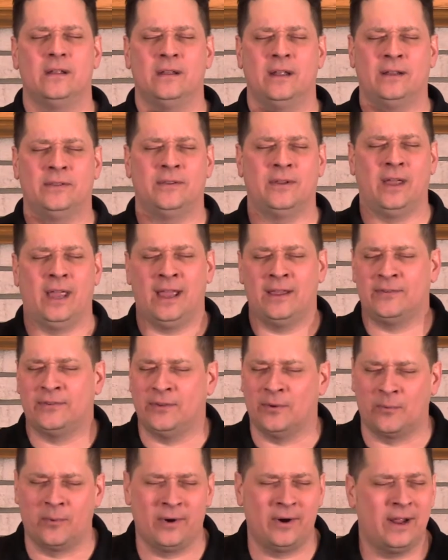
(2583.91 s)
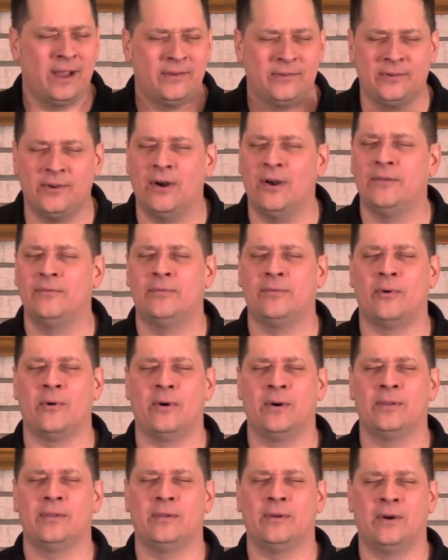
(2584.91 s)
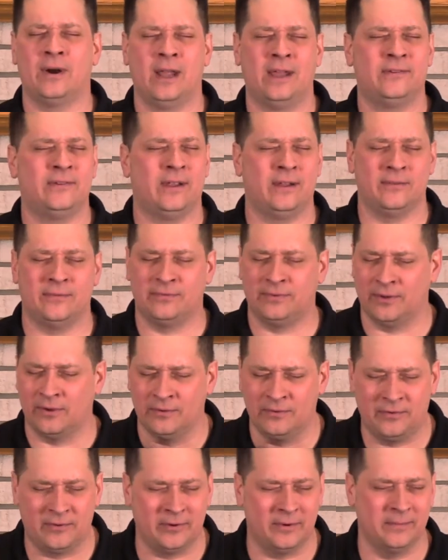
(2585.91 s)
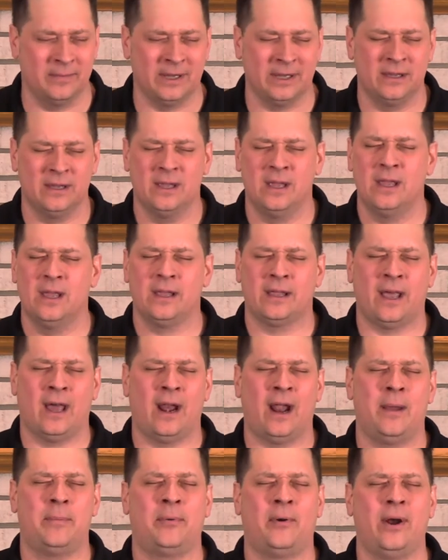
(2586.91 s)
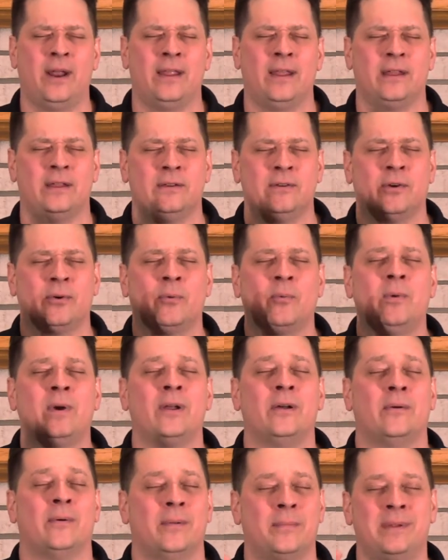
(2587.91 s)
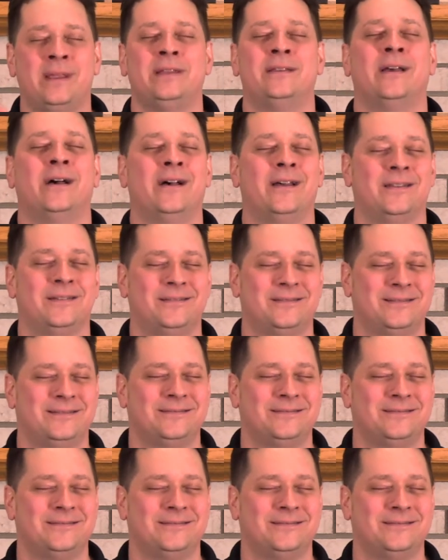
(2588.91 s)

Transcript: that the, as the word has gone forth, Lord, as it flowed through me, God, I pray that your will would be done.